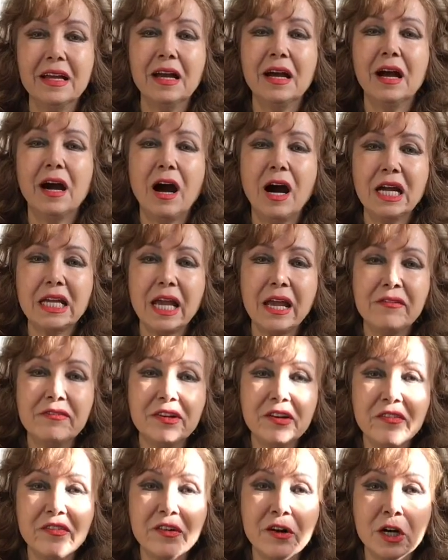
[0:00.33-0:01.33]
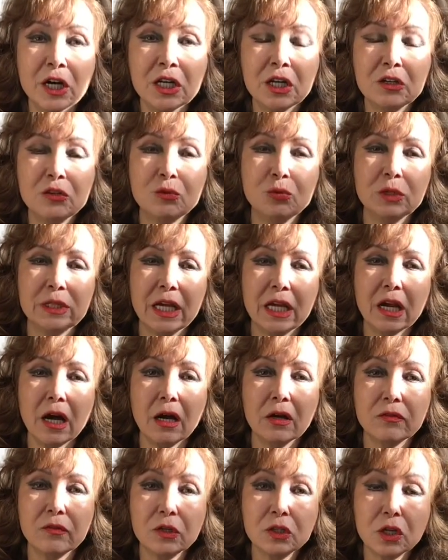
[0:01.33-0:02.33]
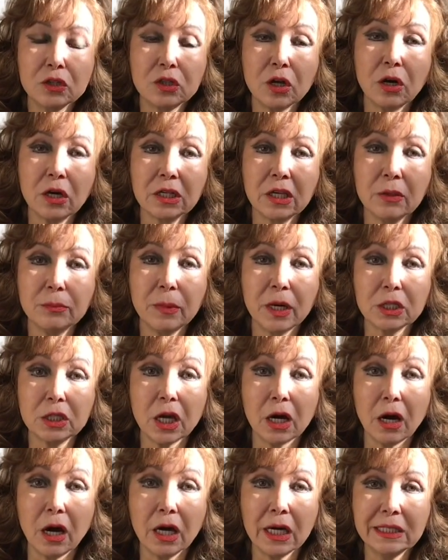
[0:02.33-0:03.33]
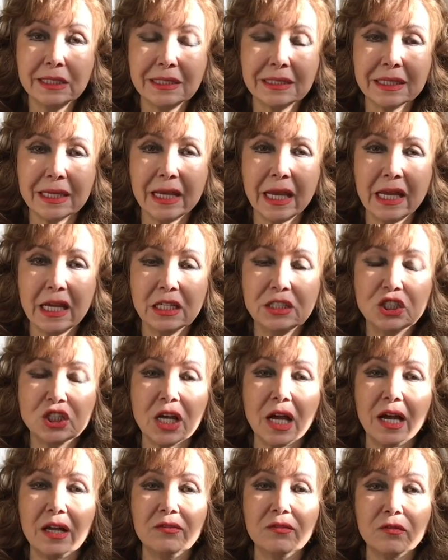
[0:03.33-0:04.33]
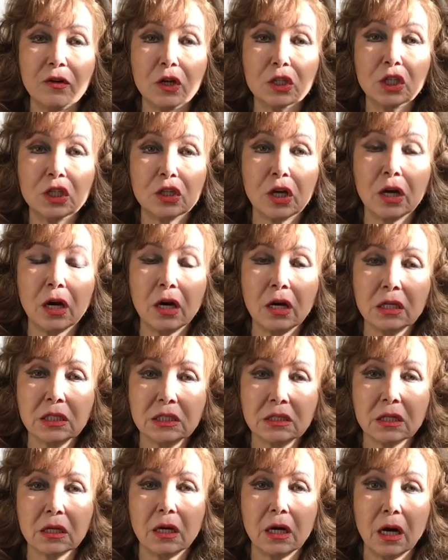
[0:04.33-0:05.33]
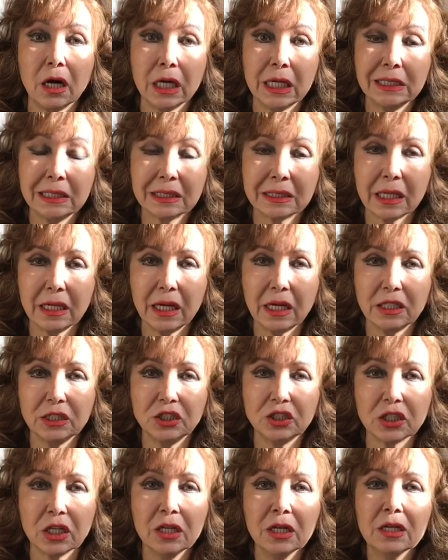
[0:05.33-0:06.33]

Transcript: Hi everyone, today I want to talk about Ice Age and what caused Ice Age.